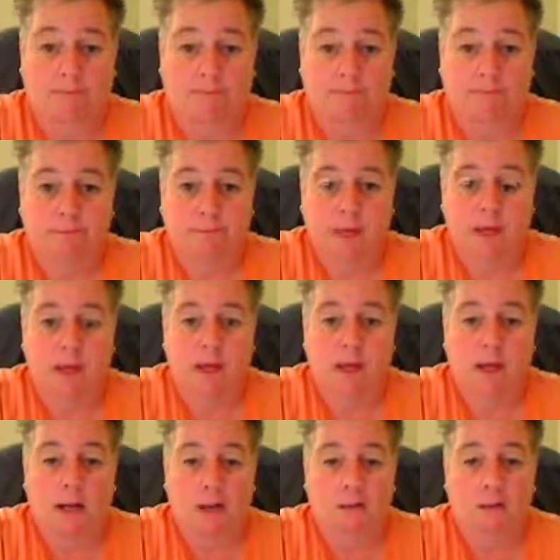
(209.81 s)
And if you're
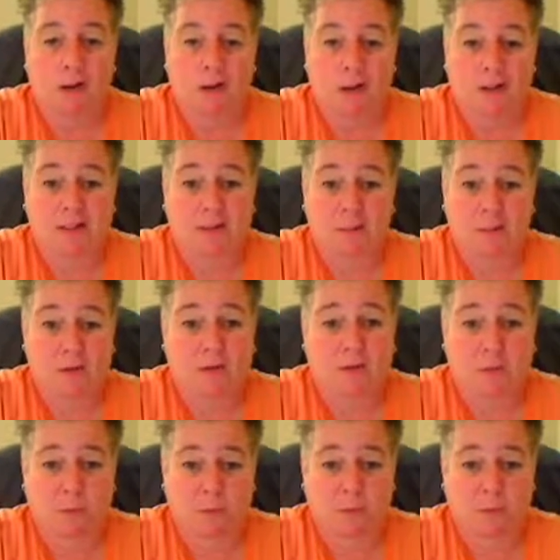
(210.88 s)
in the middle of the woods,